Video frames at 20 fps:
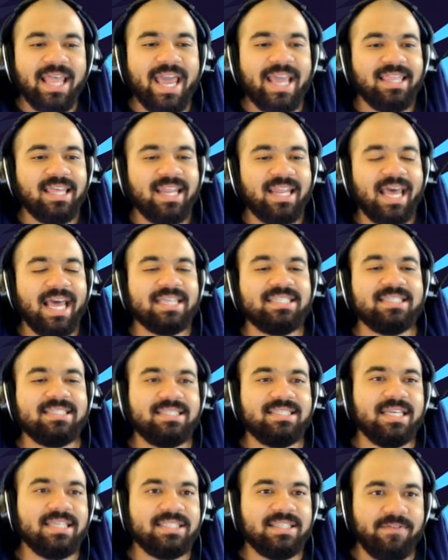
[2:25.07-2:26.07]
like that it has a
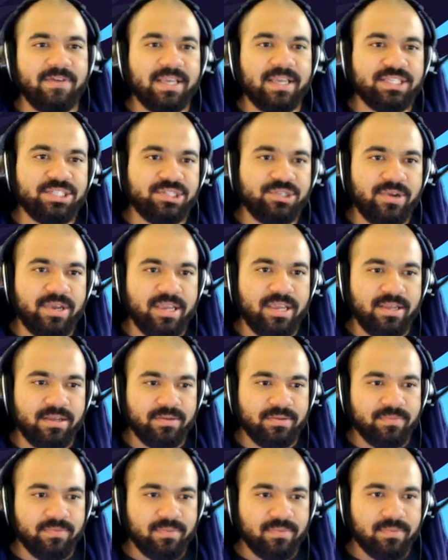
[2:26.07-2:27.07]
sense of history.
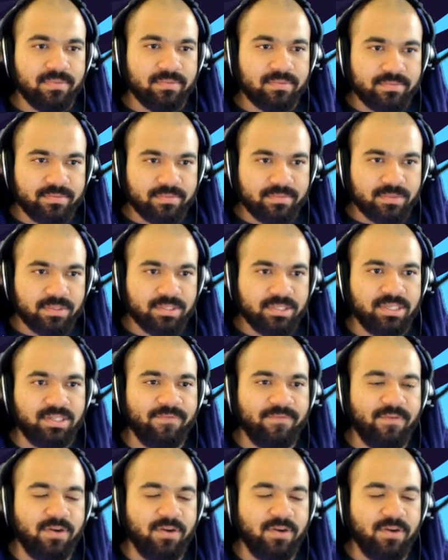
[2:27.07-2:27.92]
Shut the